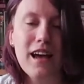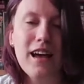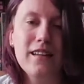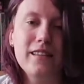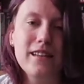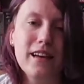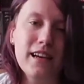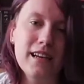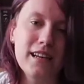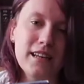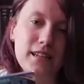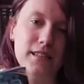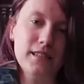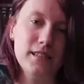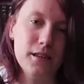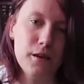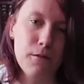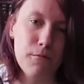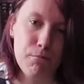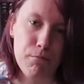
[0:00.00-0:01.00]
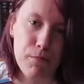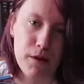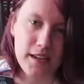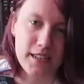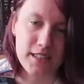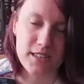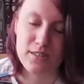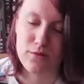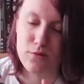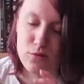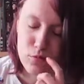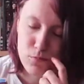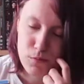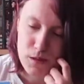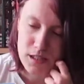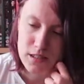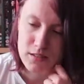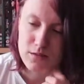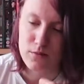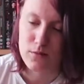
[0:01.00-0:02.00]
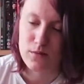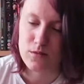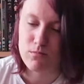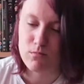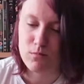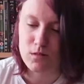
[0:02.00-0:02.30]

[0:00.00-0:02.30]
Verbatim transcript: And that is Pixels. Pixels